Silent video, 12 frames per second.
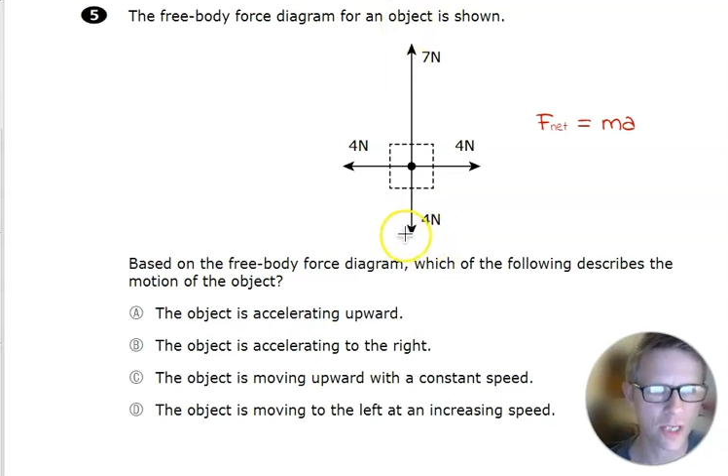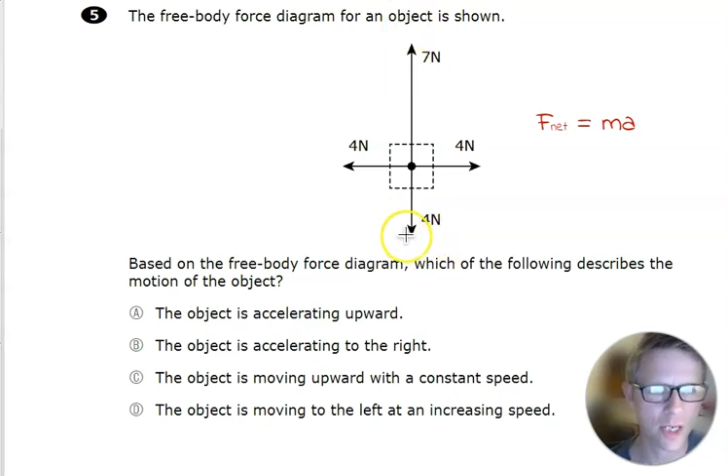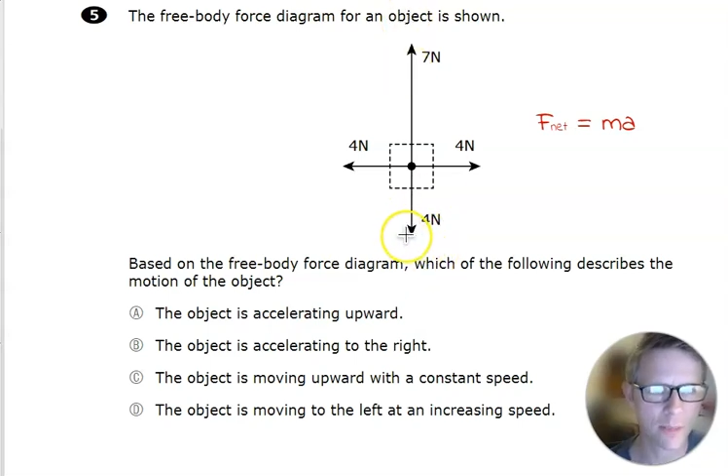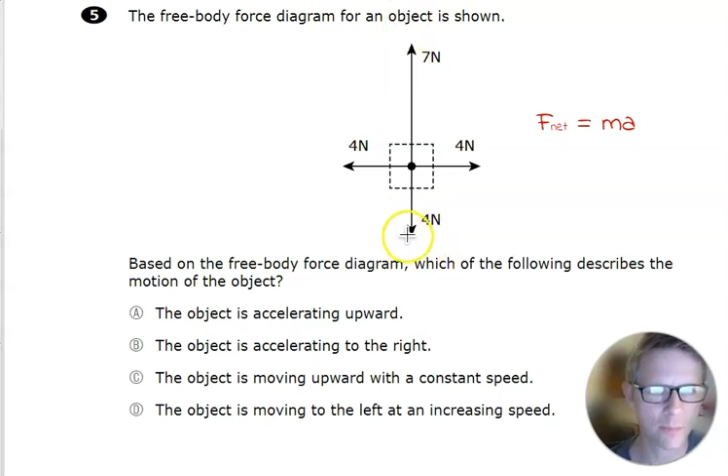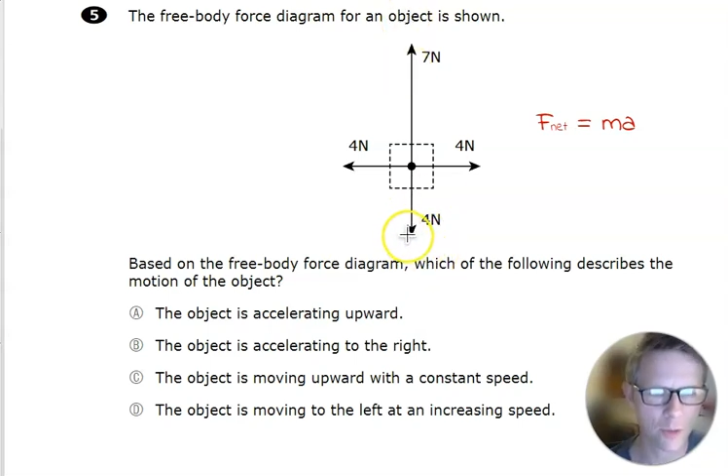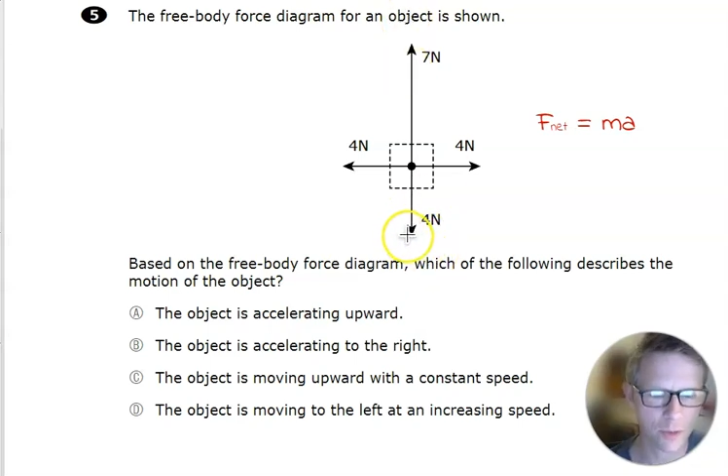
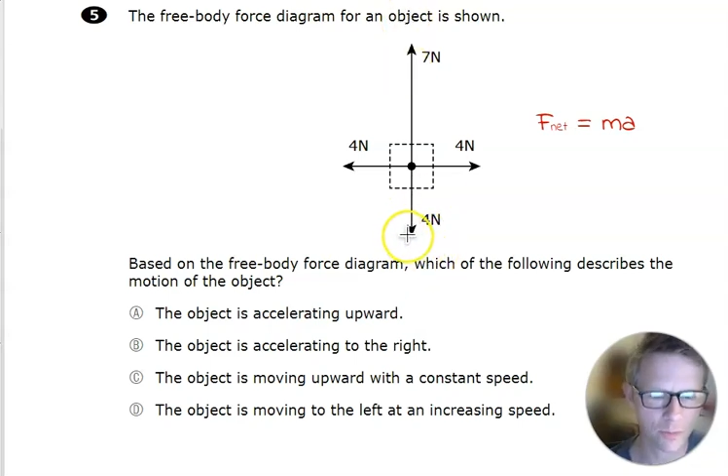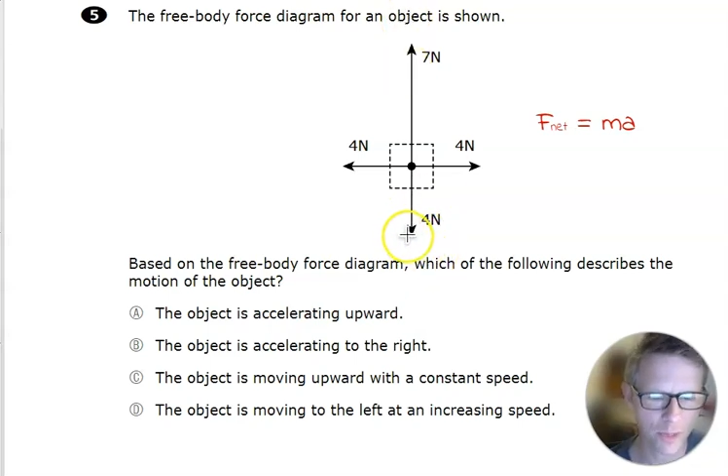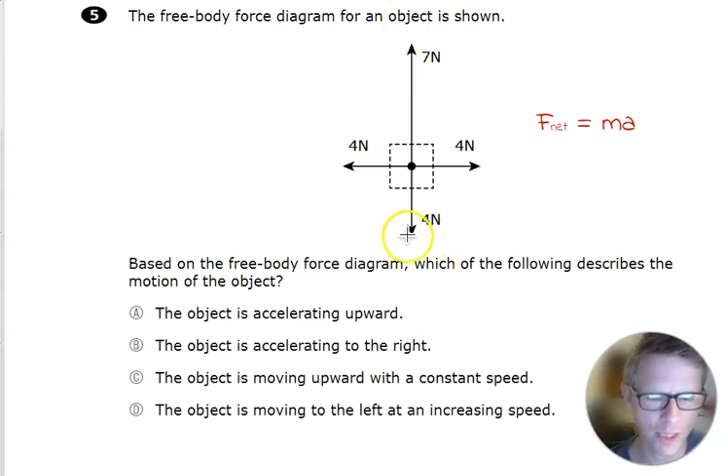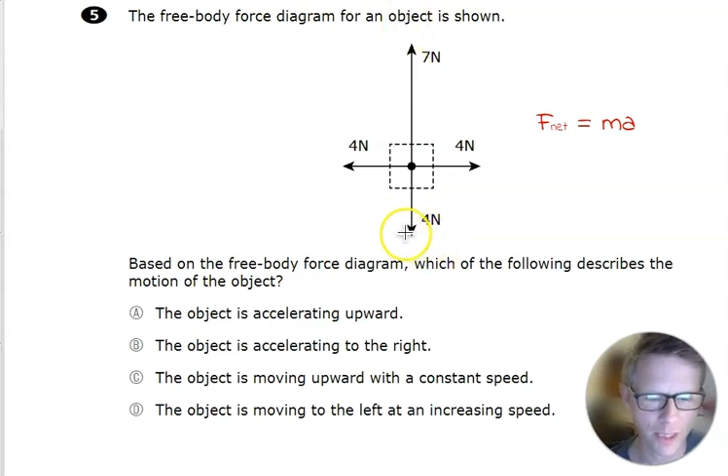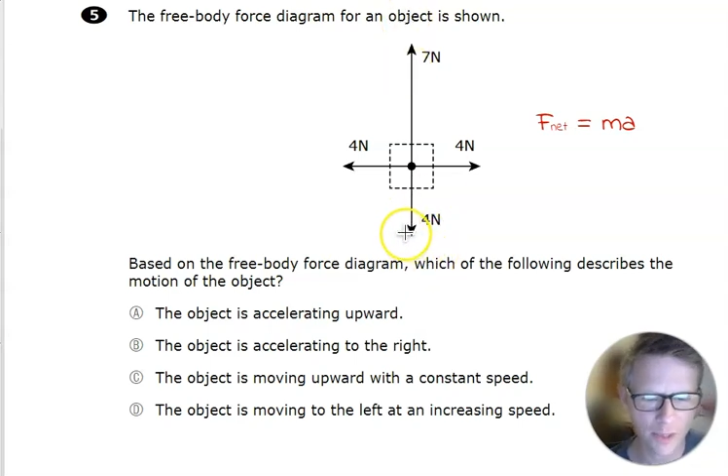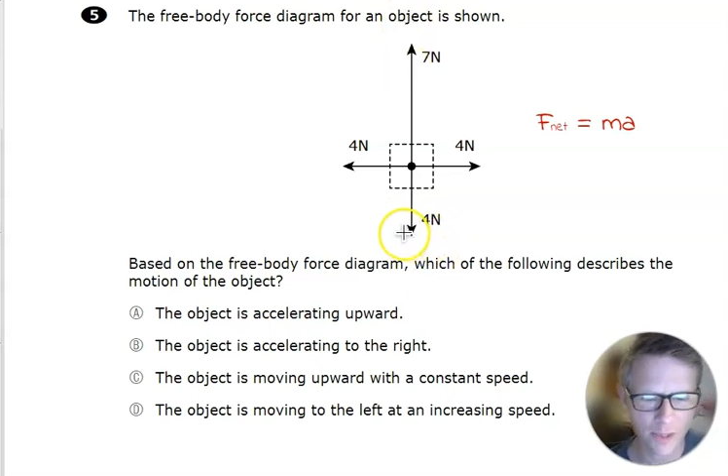upward
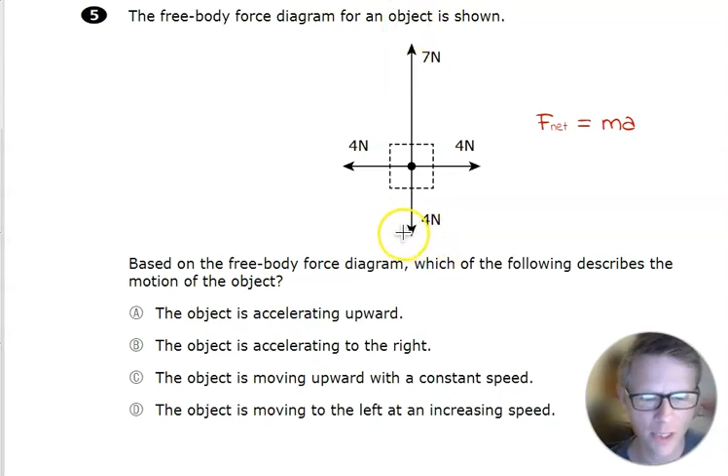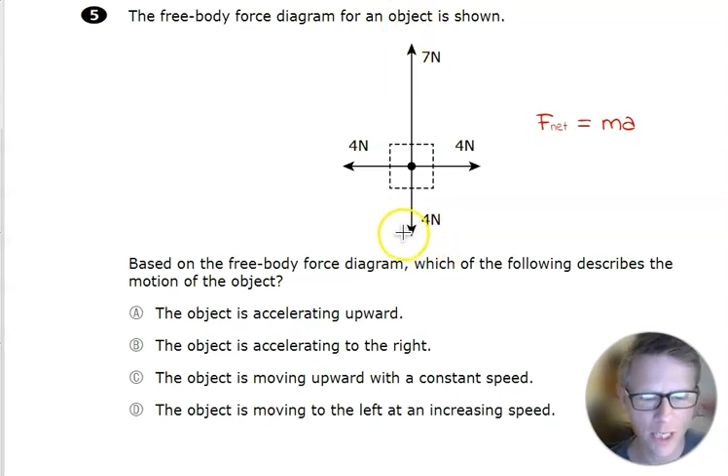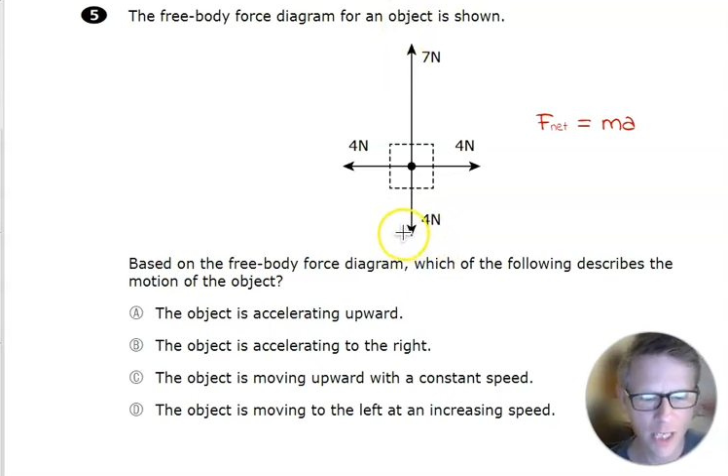because